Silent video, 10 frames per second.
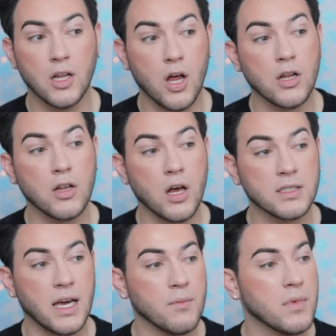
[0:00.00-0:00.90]
a long, long
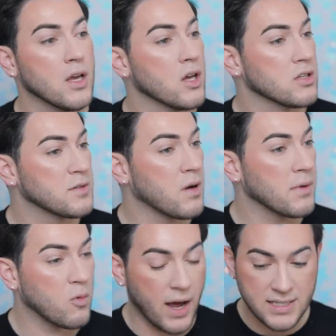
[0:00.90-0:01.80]
time. So that's
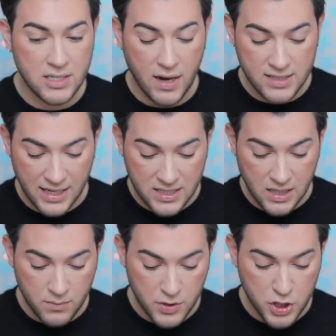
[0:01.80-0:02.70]
probably why it still has like
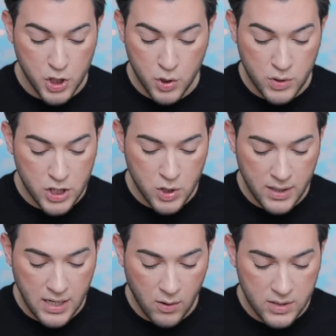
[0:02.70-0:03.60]
some juice
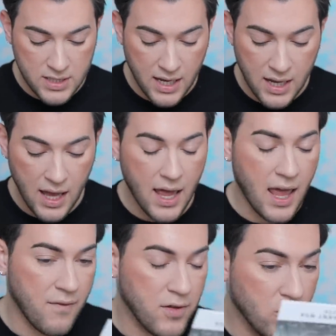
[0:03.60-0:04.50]
to it, I would say.
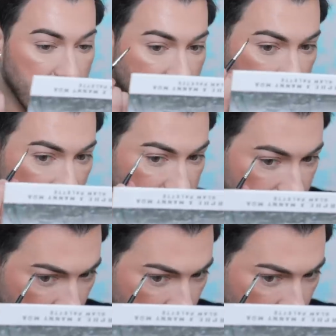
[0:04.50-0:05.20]
If you like left